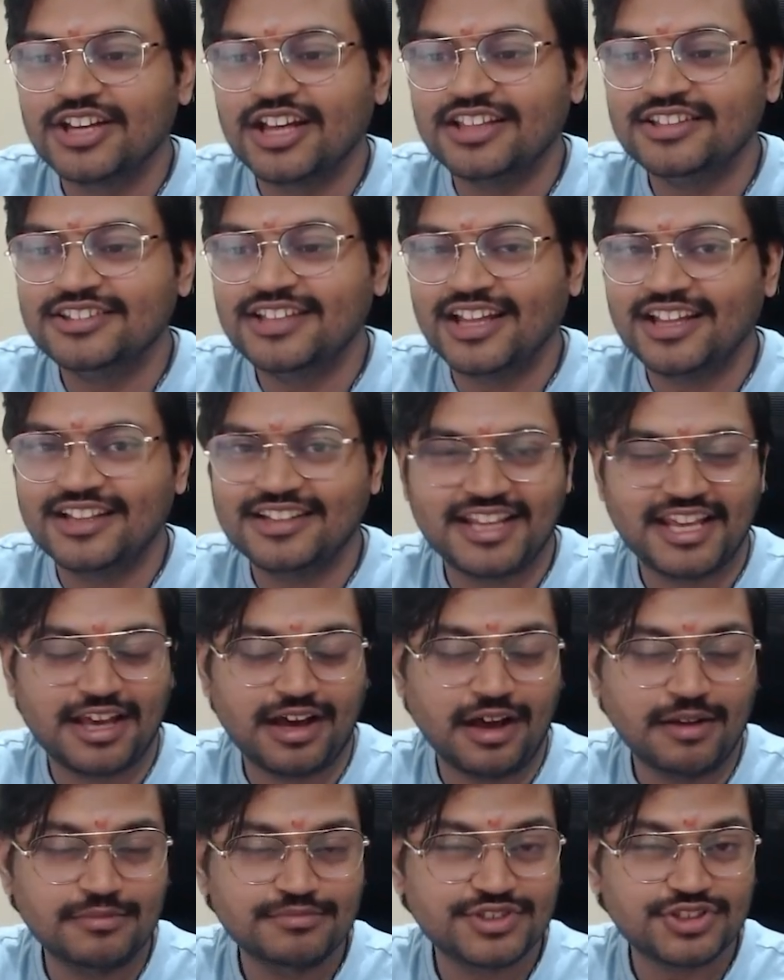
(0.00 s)
And then
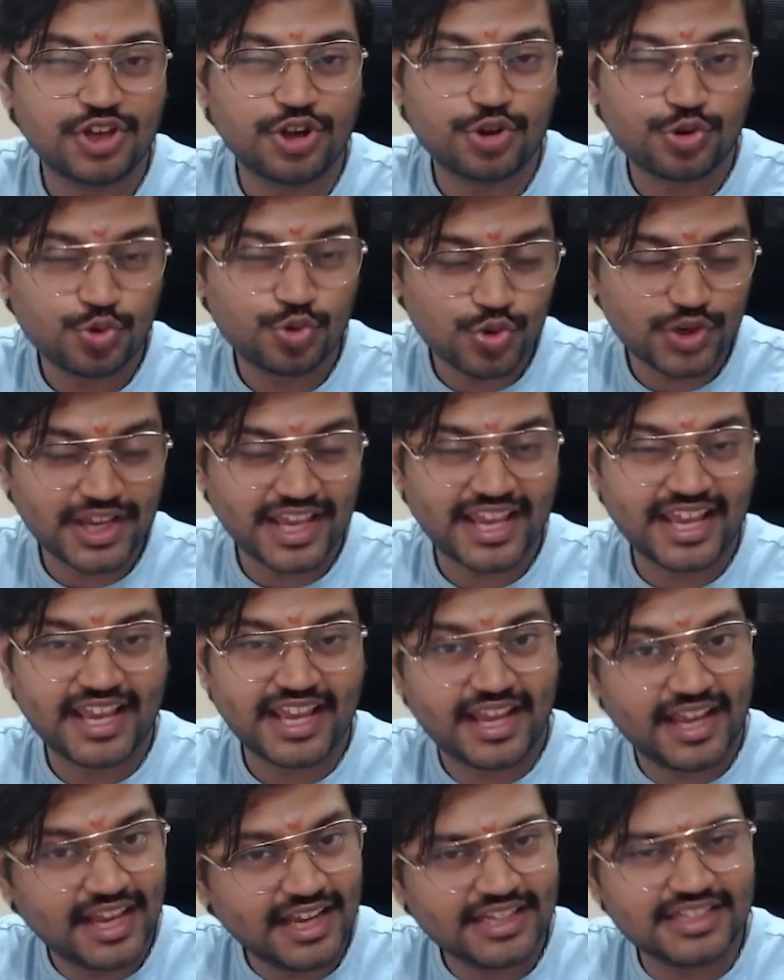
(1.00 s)
comes a rook
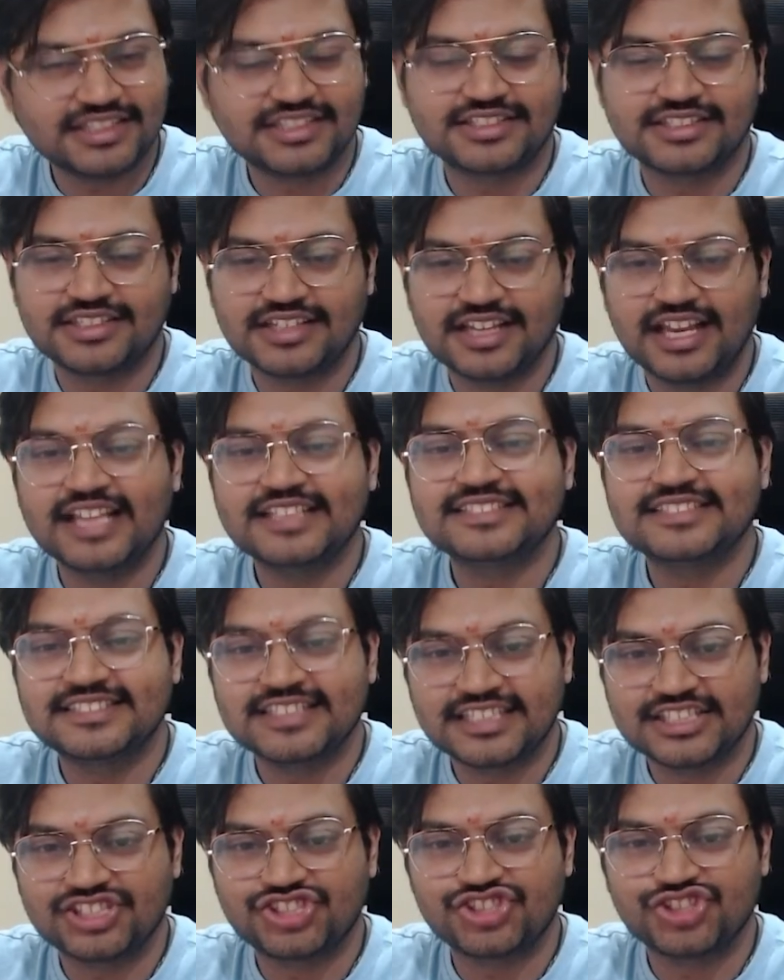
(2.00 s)
8
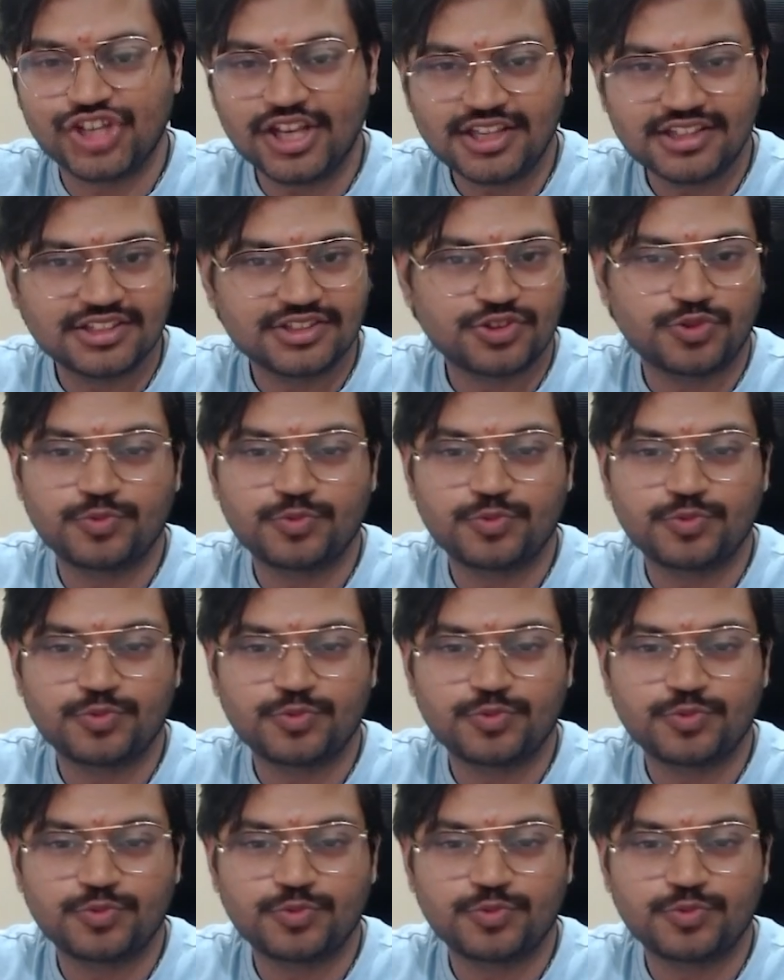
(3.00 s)
h6 check.